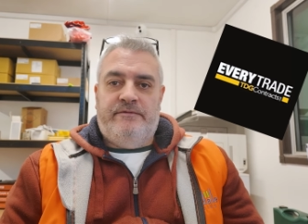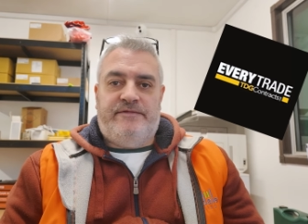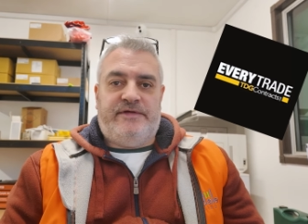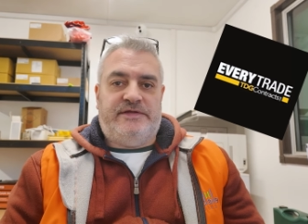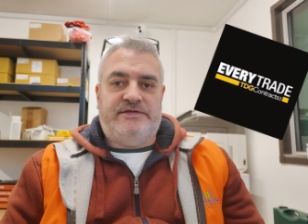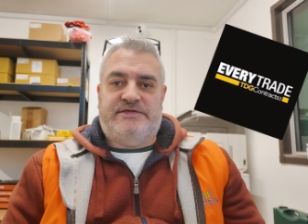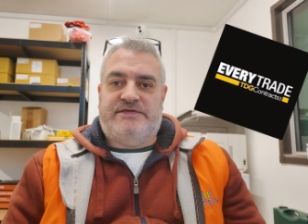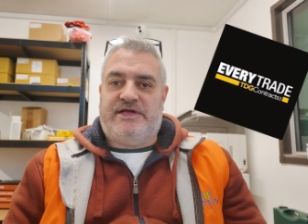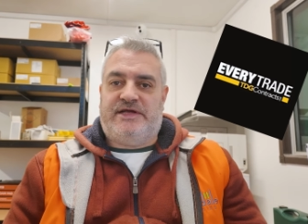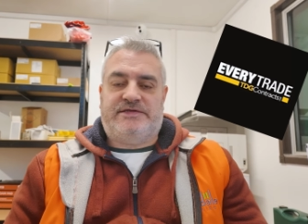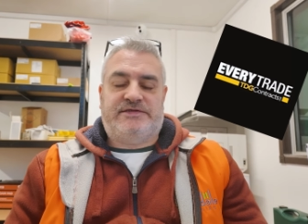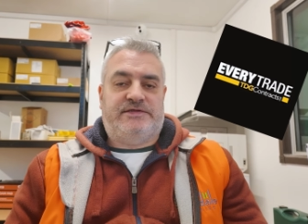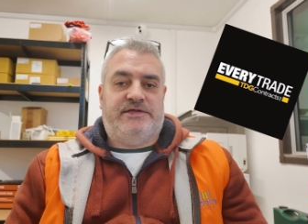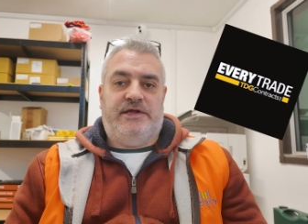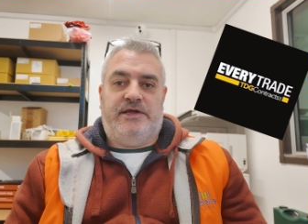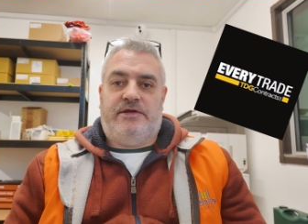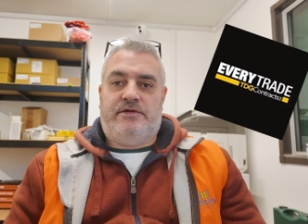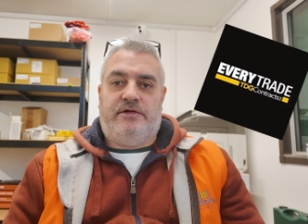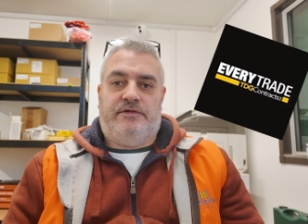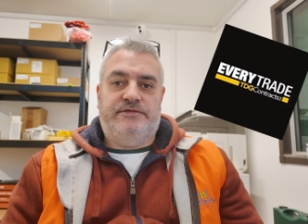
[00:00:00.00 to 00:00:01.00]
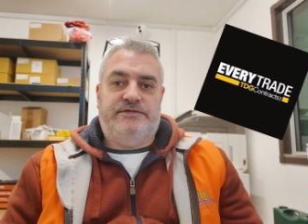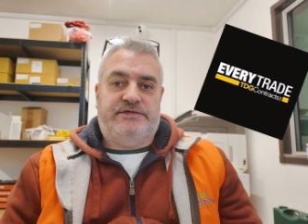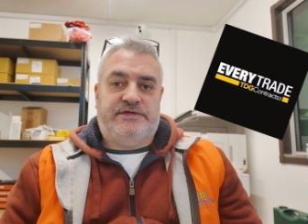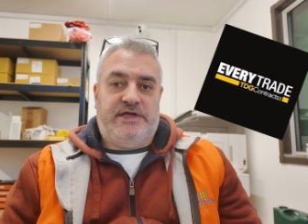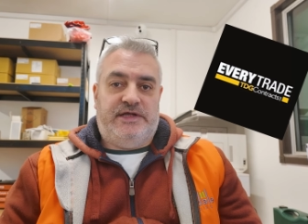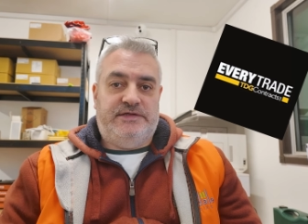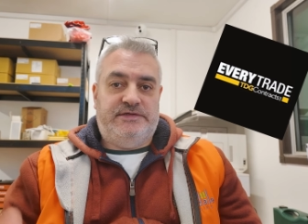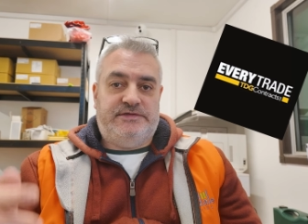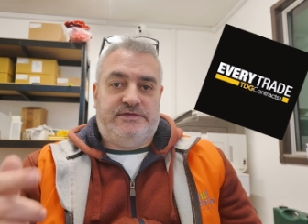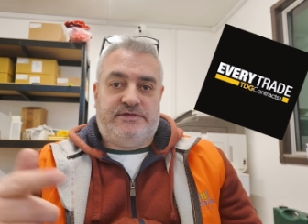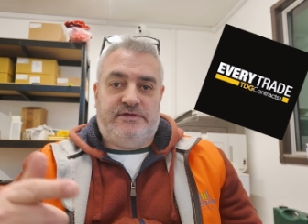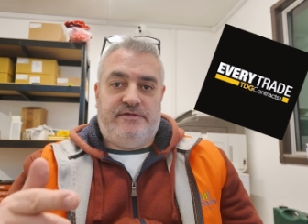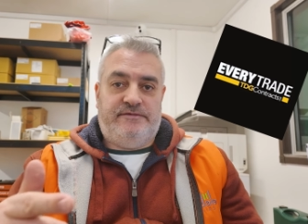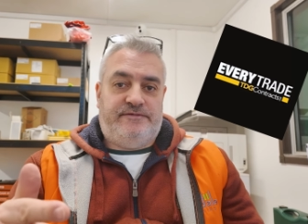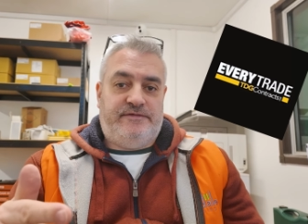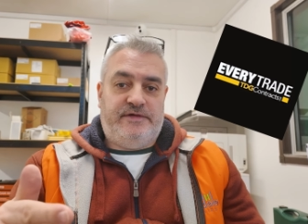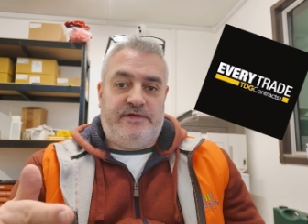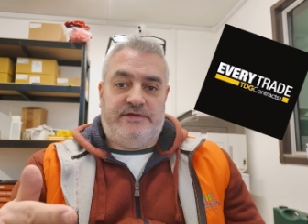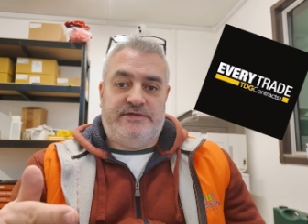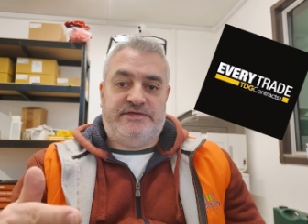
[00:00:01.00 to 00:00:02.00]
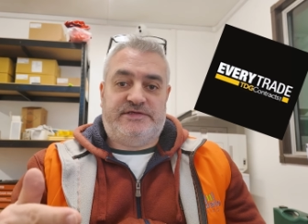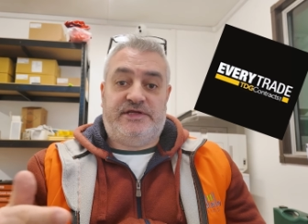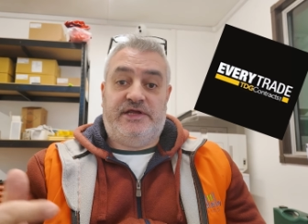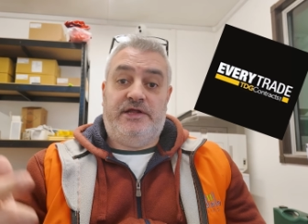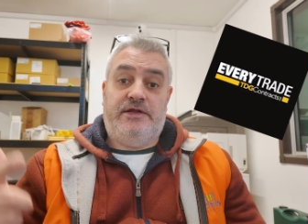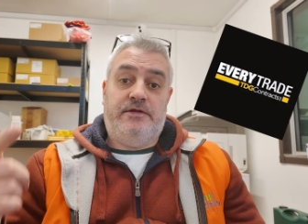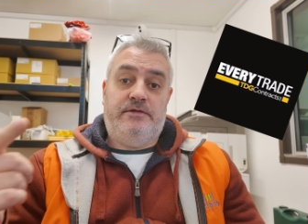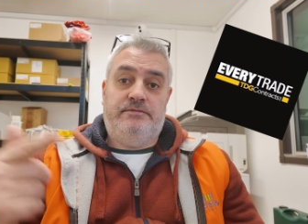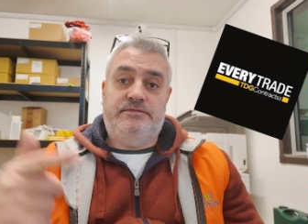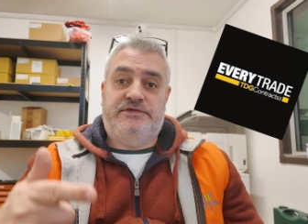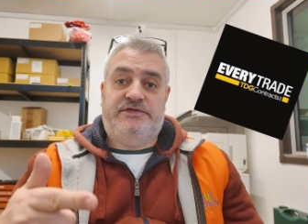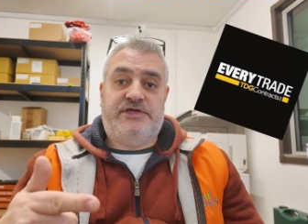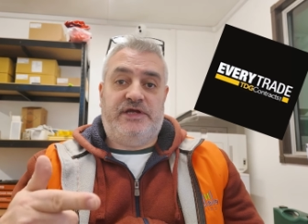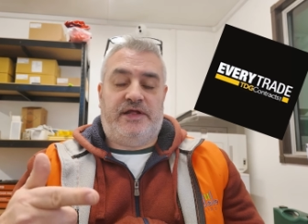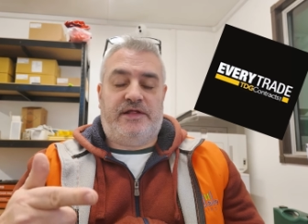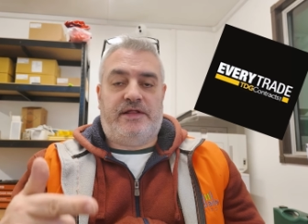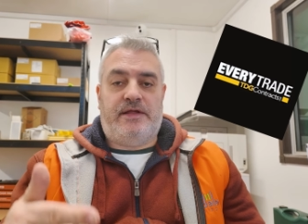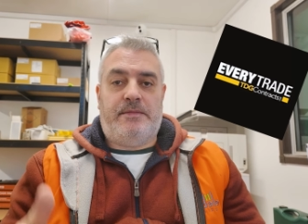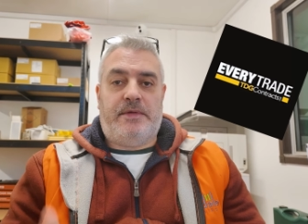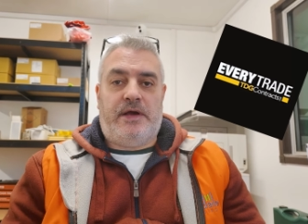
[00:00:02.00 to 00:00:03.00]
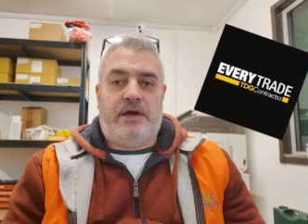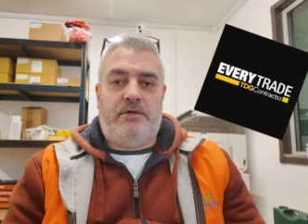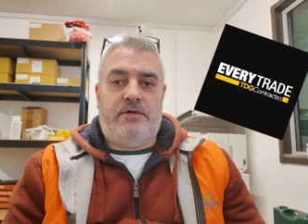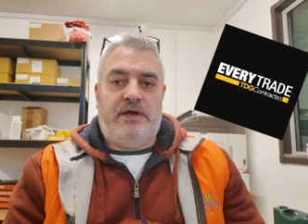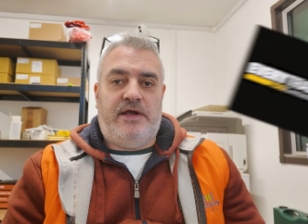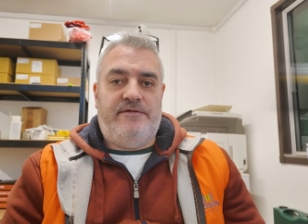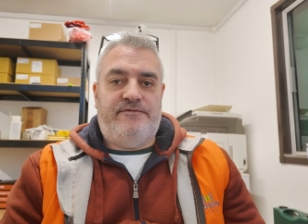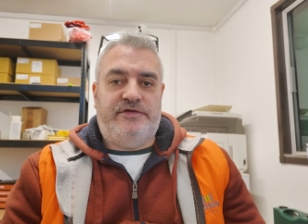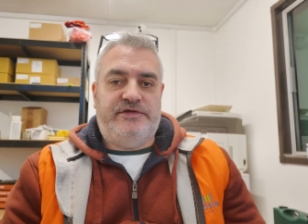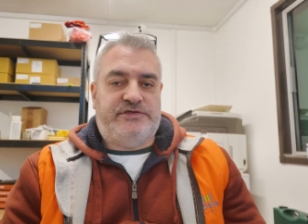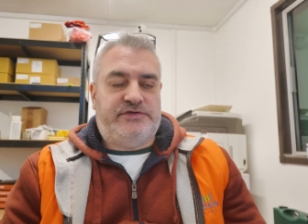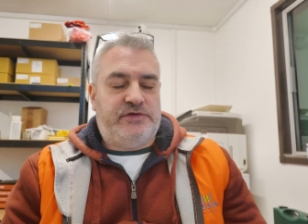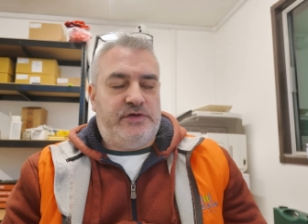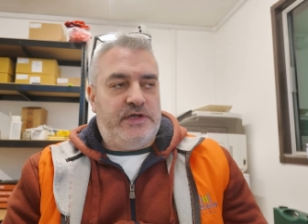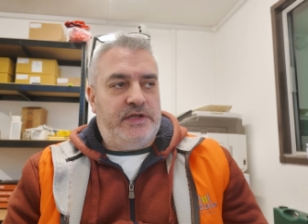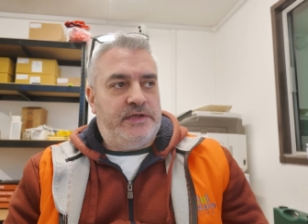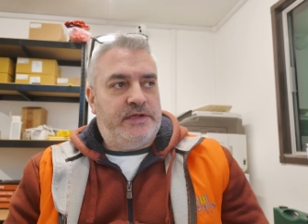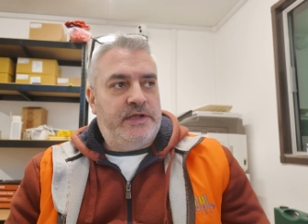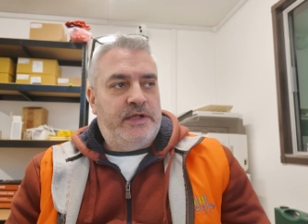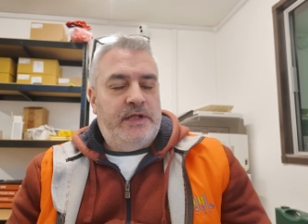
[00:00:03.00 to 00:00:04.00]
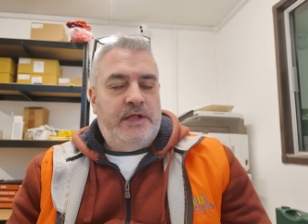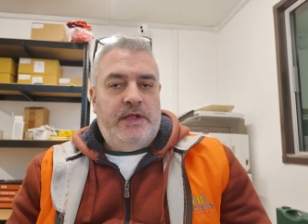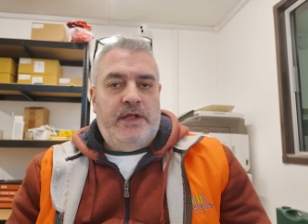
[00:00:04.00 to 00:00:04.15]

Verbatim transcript: Fantastic content, so if you haven't seen them, check them out, Every Trade.